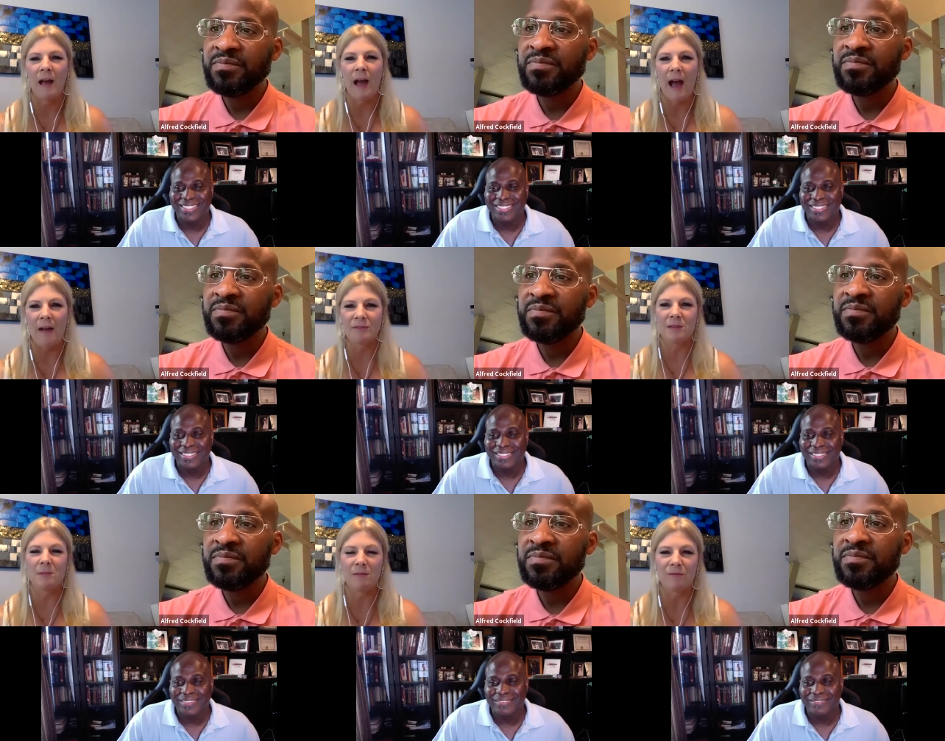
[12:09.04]
Speaker 1: have
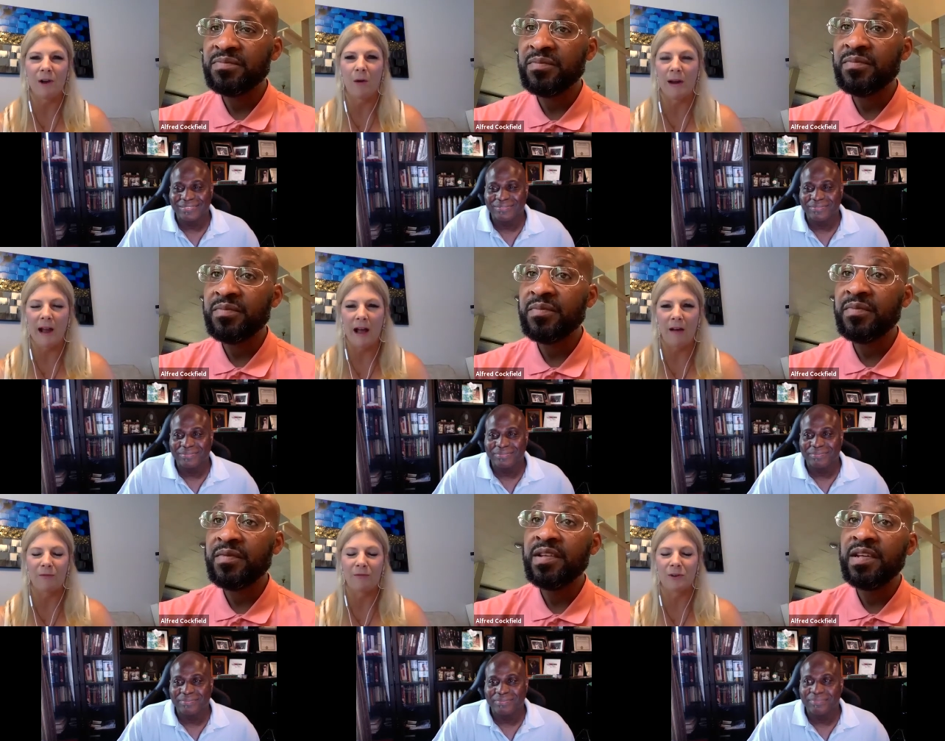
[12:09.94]
some info on how
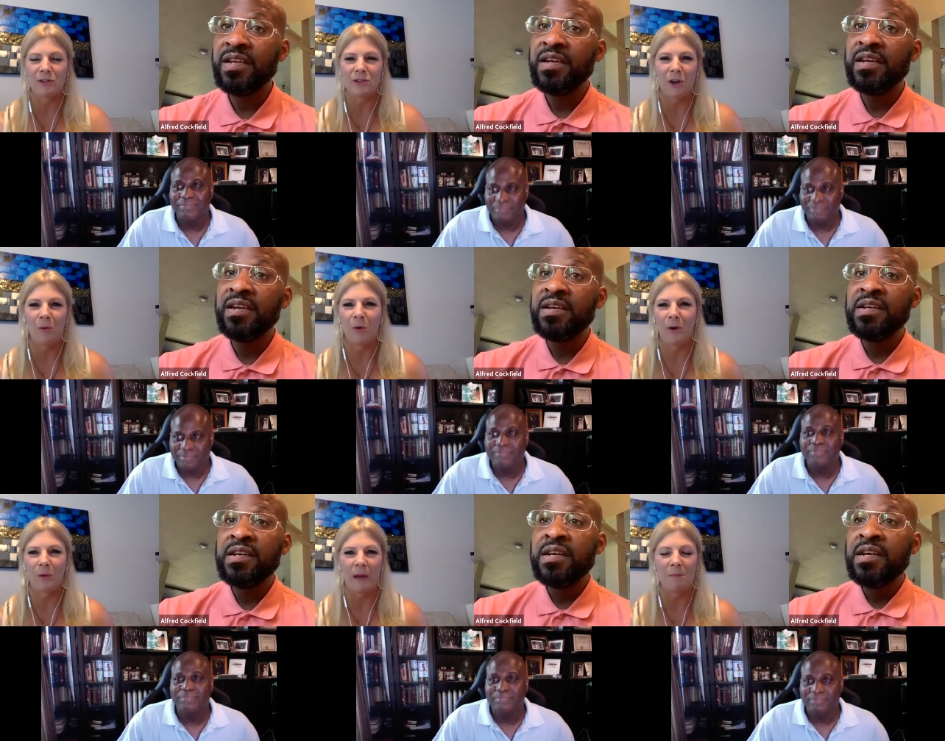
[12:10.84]
the first
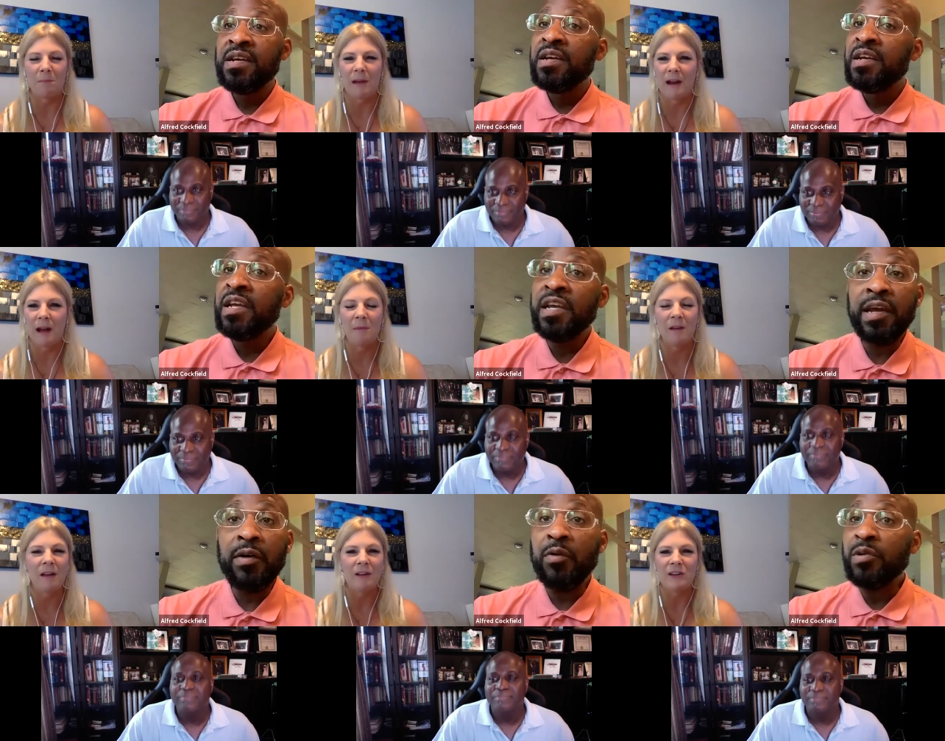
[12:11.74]
cohort went. But um, do
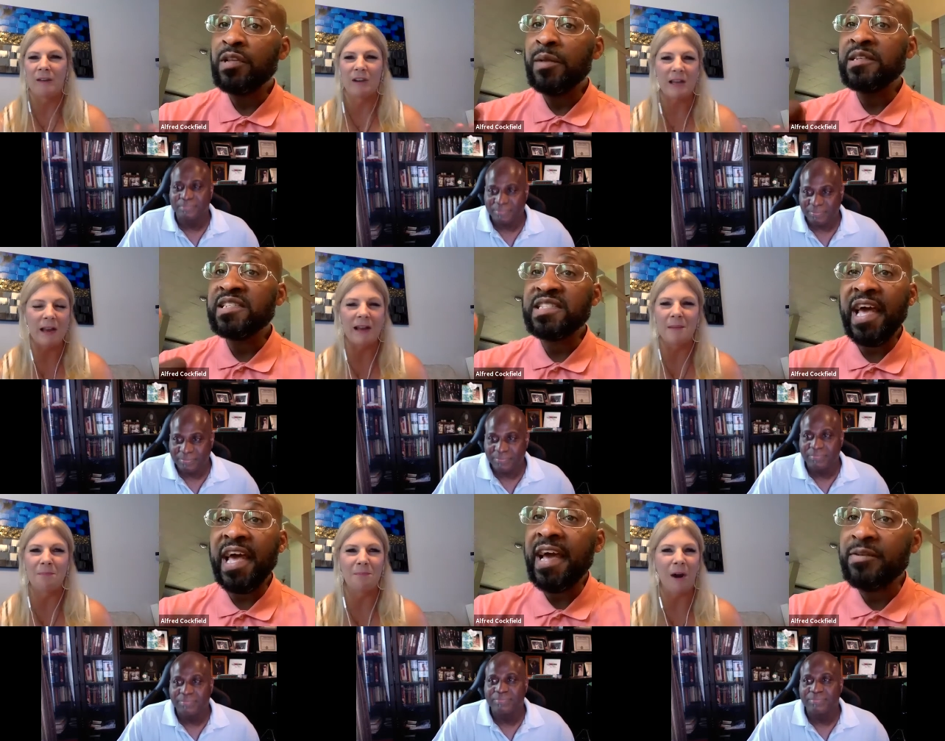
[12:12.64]
you well, have any,
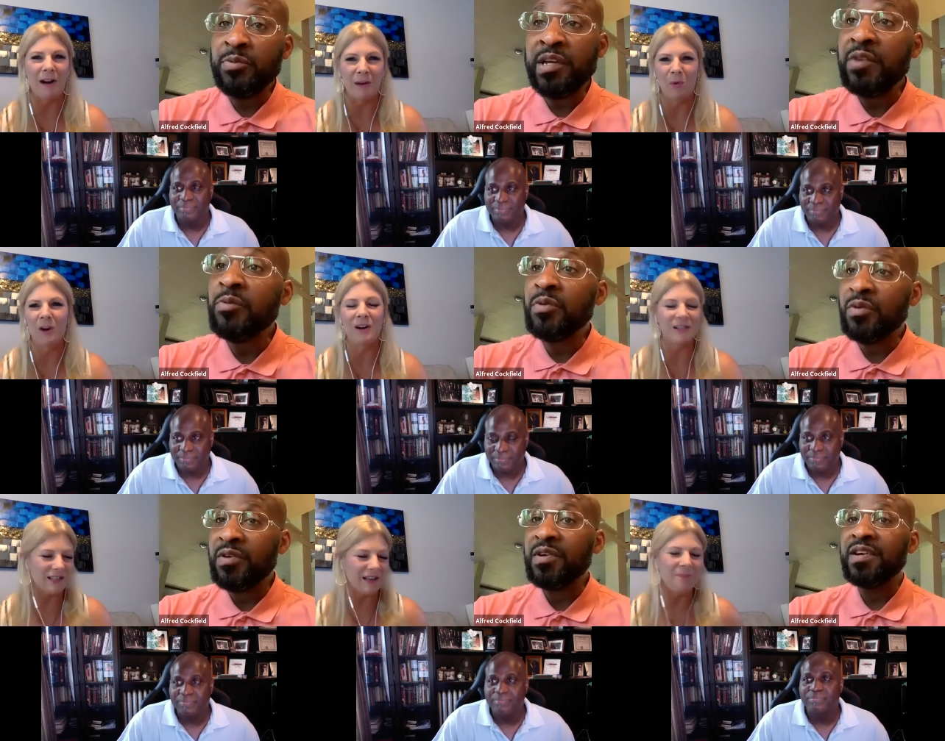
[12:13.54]
any parting
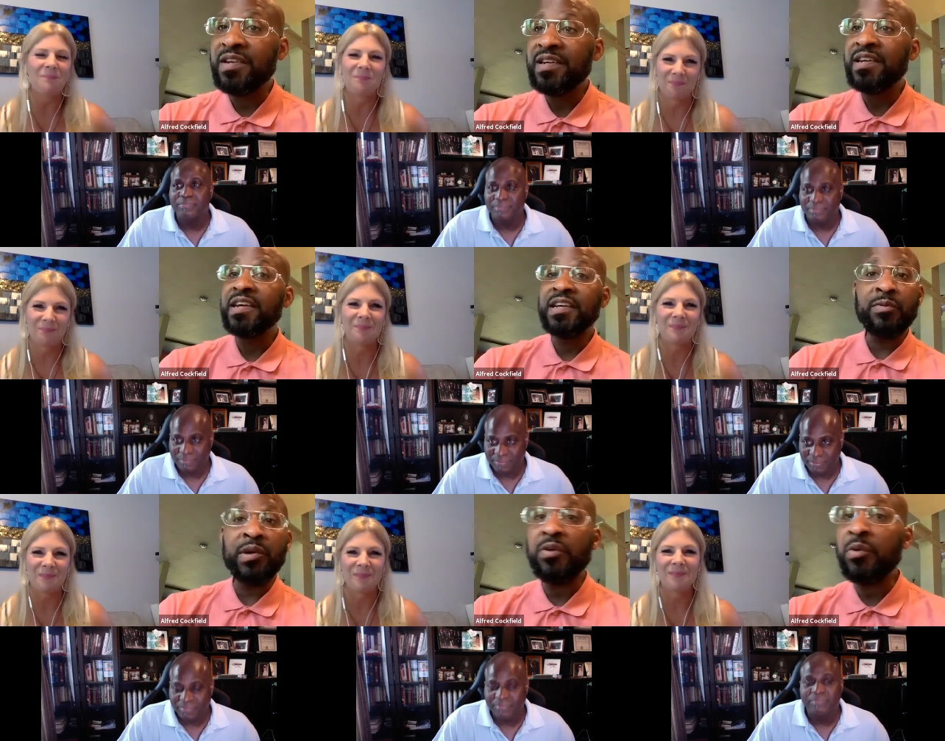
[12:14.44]
words? Yep.
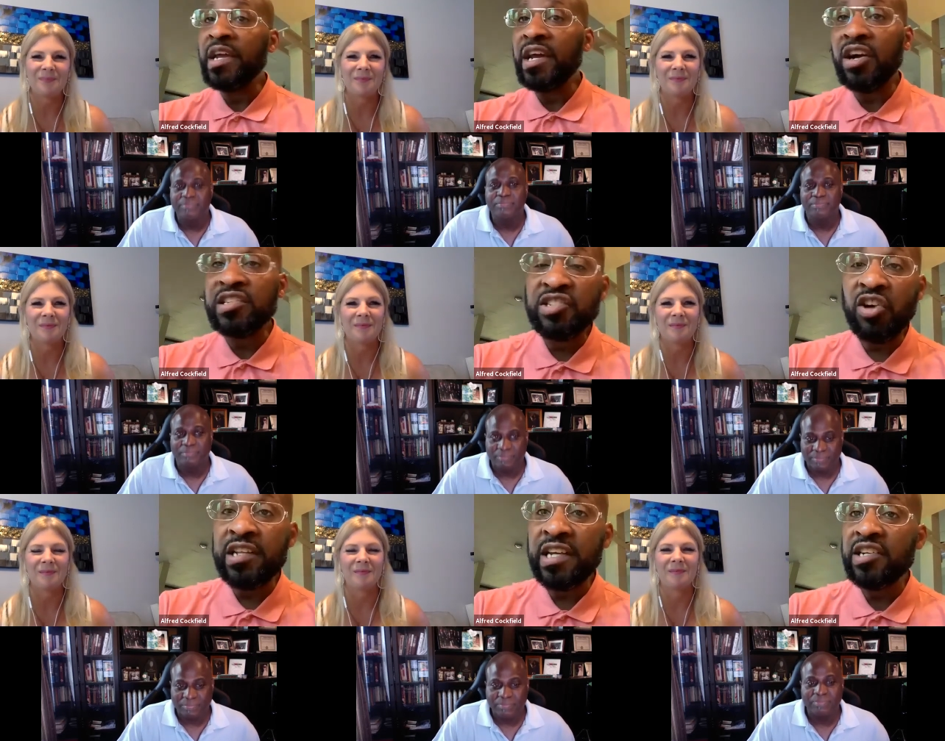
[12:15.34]
Speaker 2: We, we are
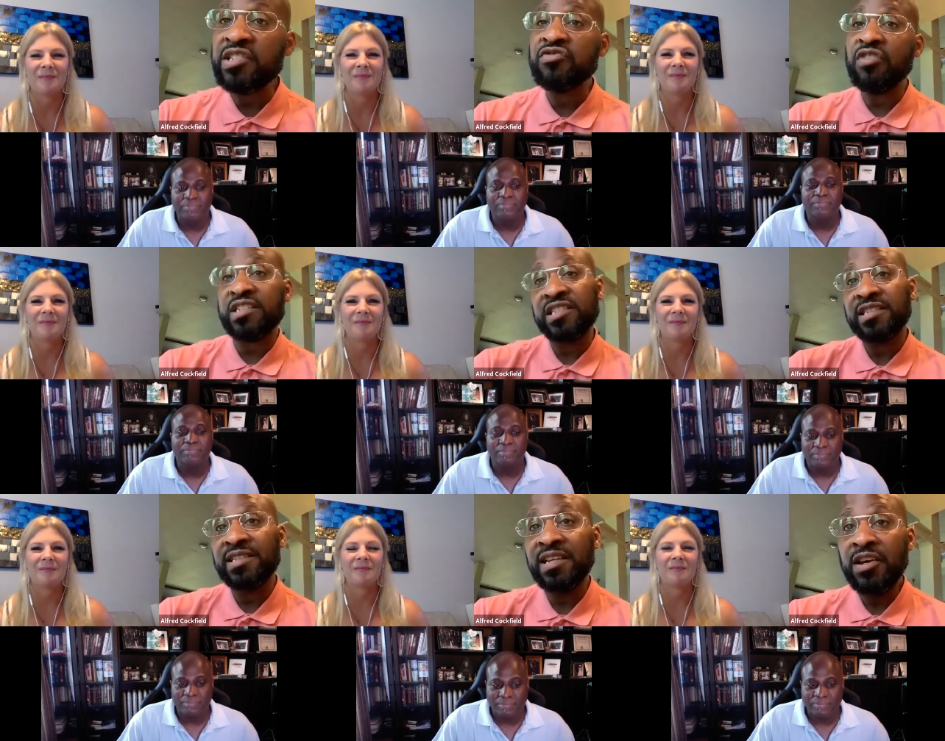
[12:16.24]
starting
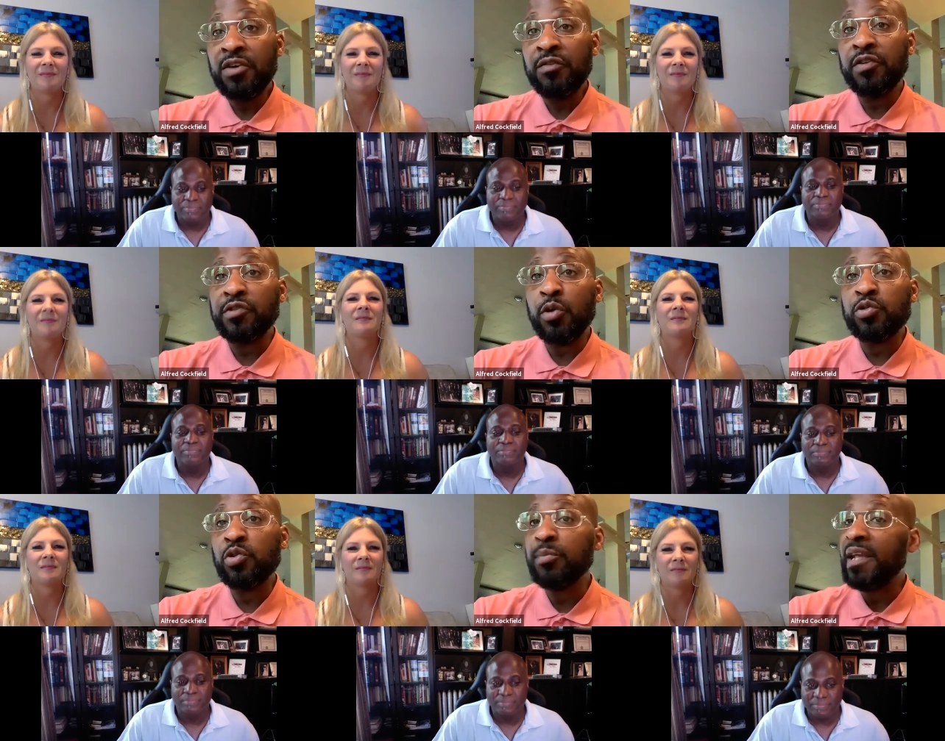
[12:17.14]
construction for
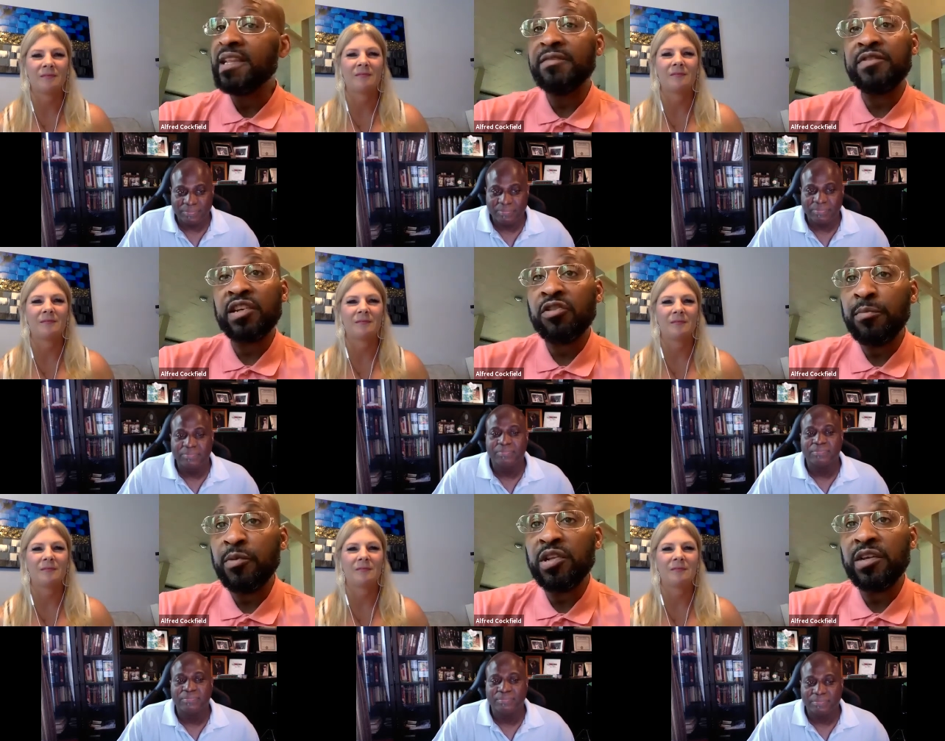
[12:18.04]
those who may live in the
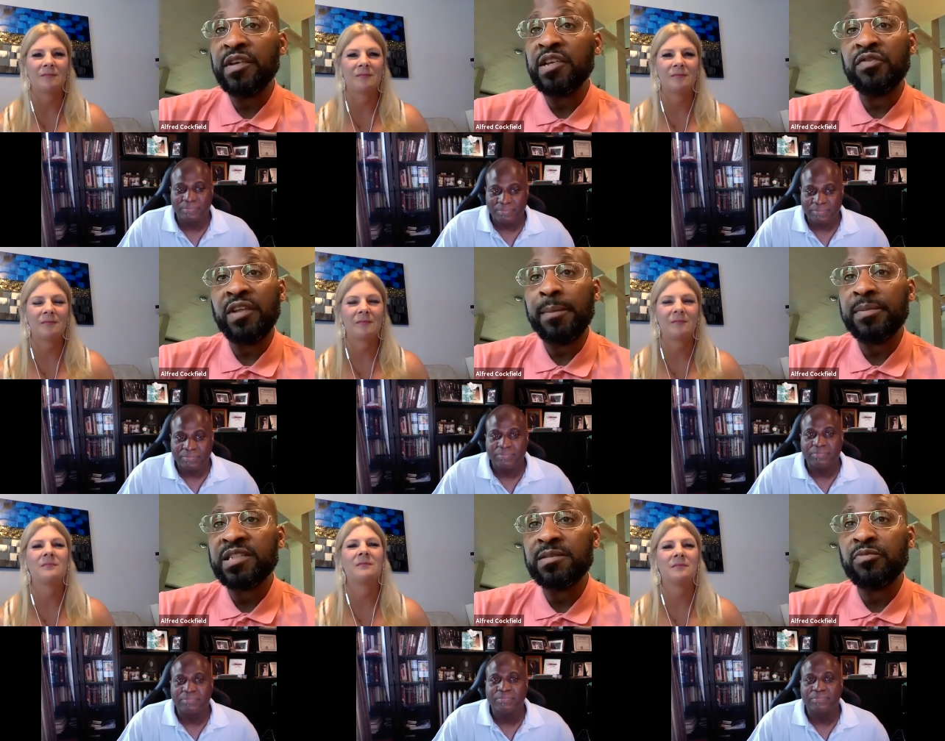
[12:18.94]
community of East
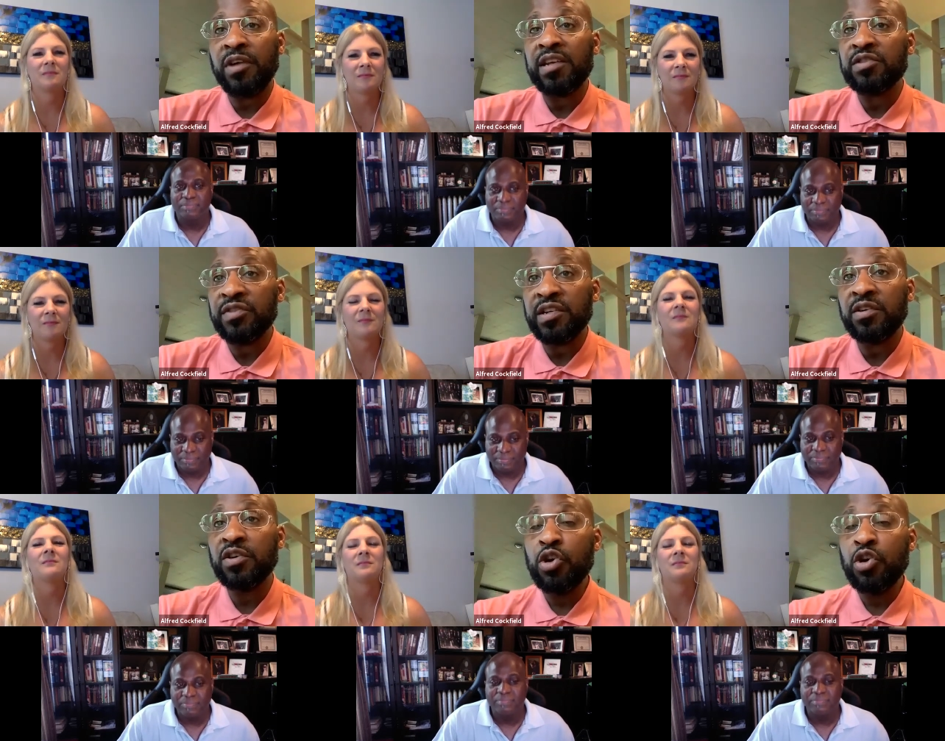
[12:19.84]
Flatbush and Brownsville.